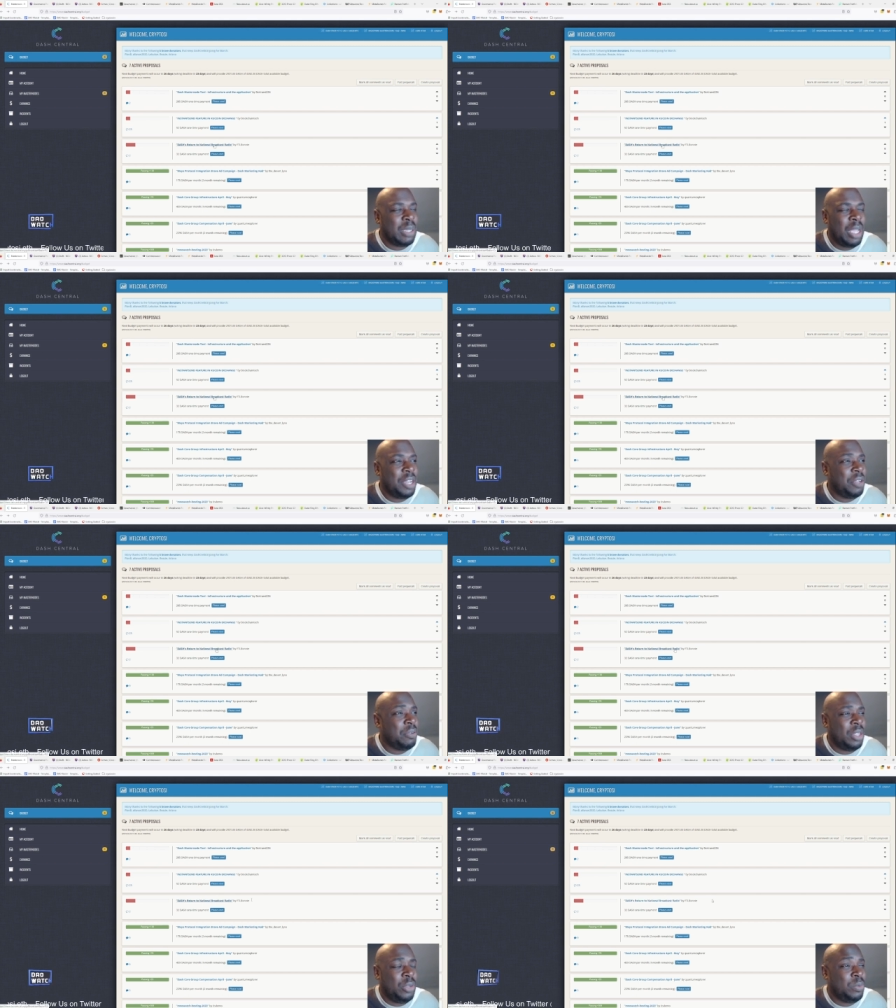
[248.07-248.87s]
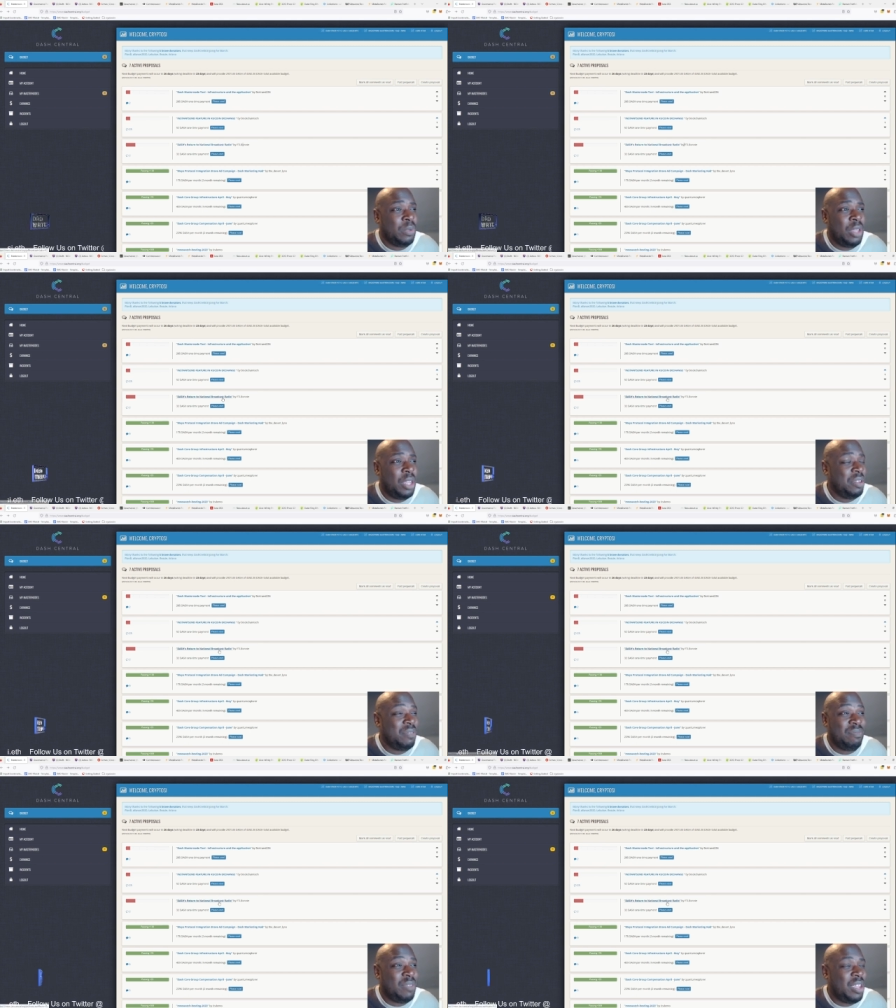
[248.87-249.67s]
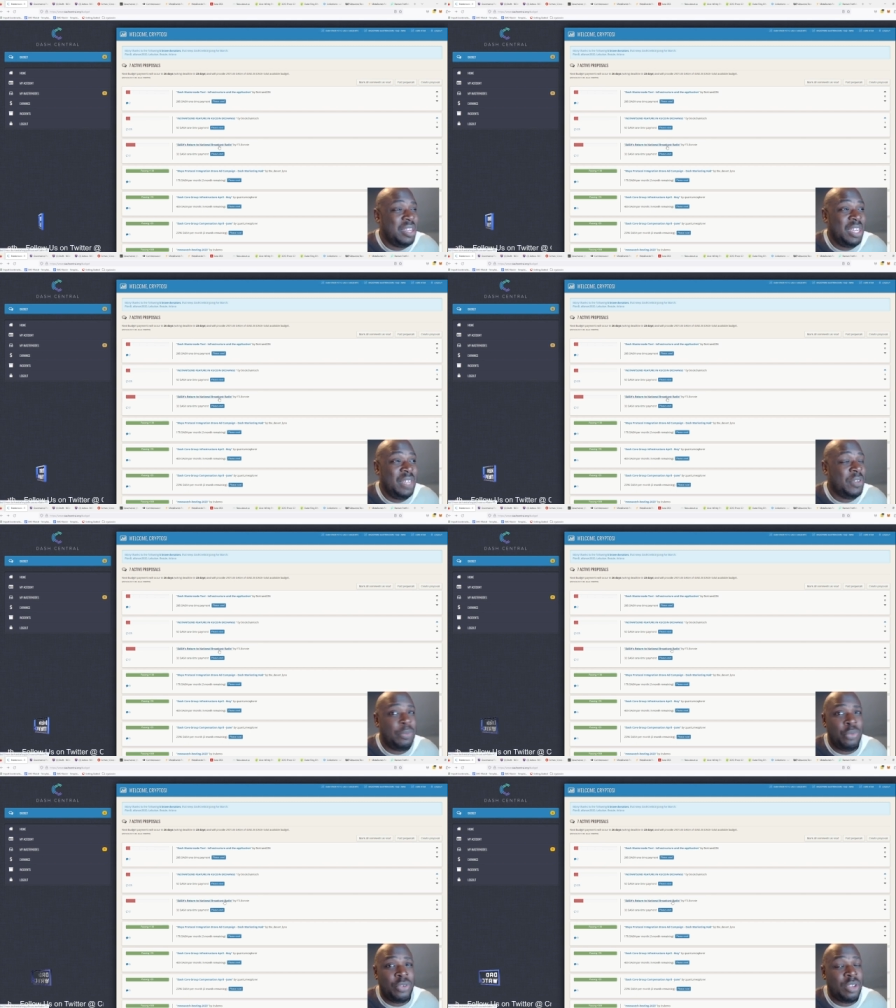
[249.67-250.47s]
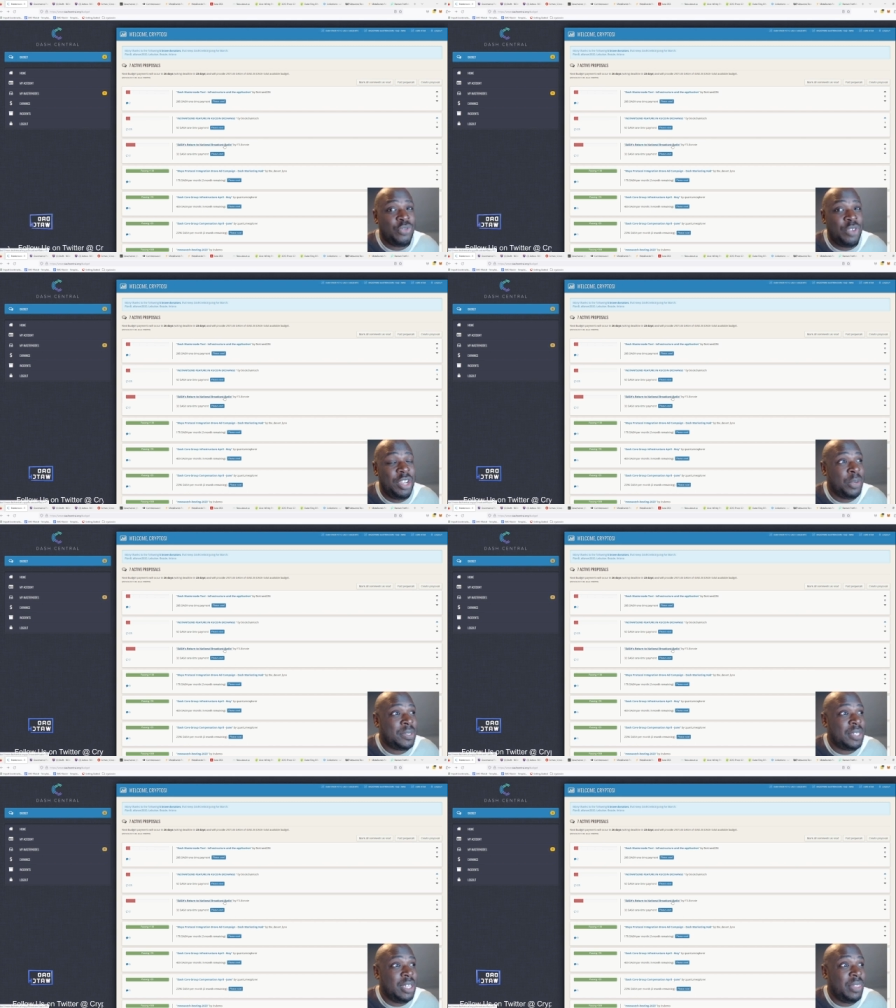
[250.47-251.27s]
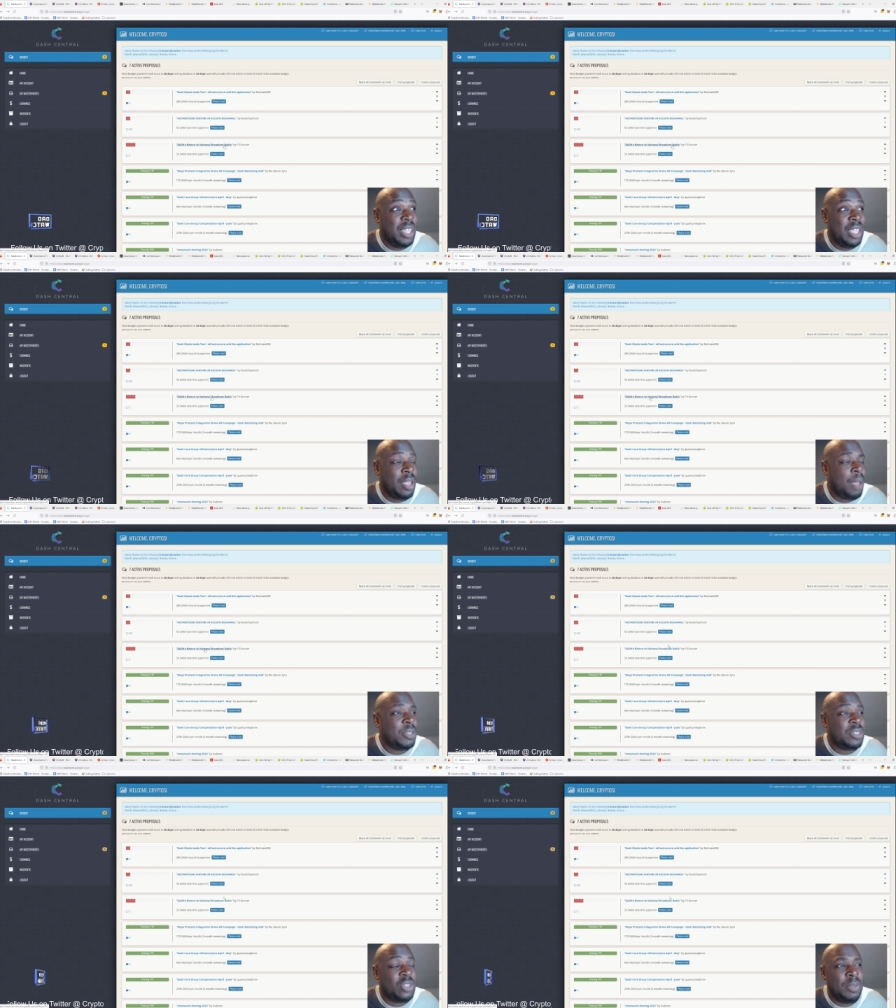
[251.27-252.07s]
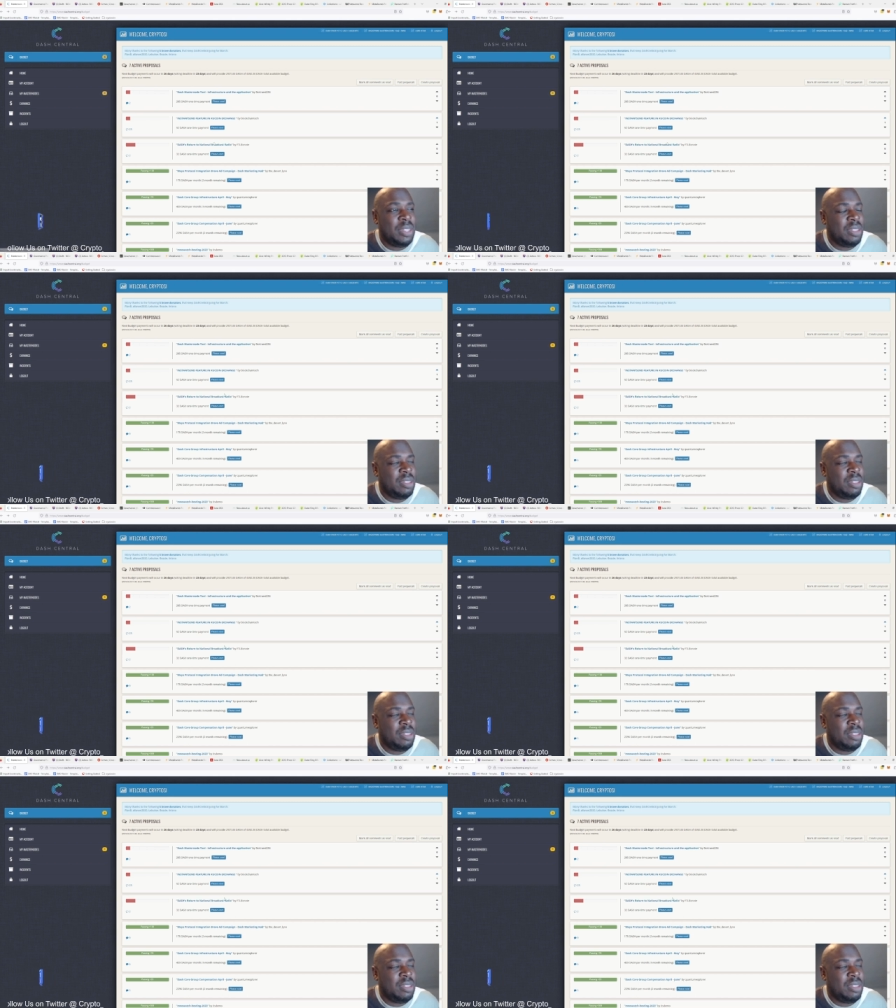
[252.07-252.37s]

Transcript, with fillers: I don't know. I don't, I didn't even know broadcast radio was still a thing. I'm assuming,